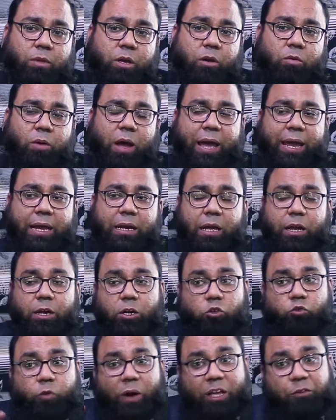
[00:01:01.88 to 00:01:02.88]
right,
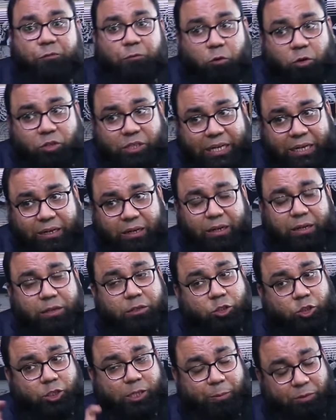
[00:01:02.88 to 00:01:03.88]
2014
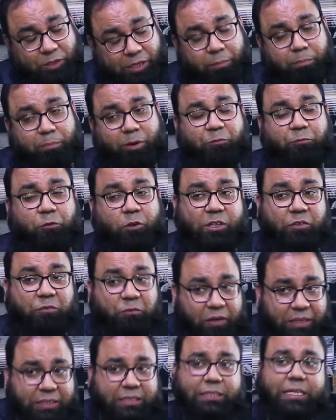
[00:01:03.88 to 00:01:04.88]
September, for the
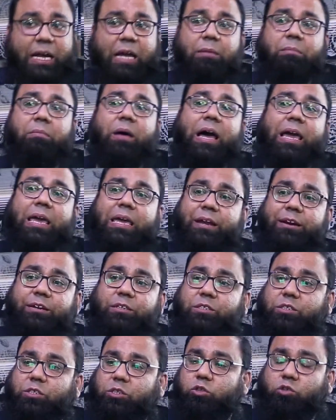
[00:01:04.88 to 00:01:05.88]
first time
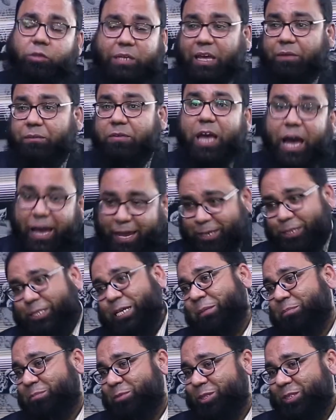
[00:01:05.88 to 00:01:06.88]
IELTS UKVI
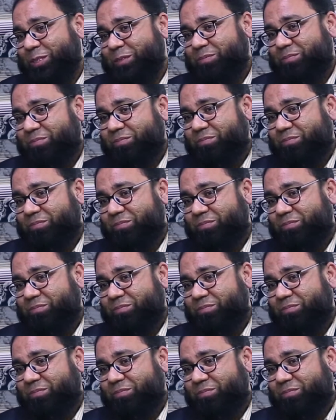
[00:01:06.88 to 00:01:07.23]
jumped.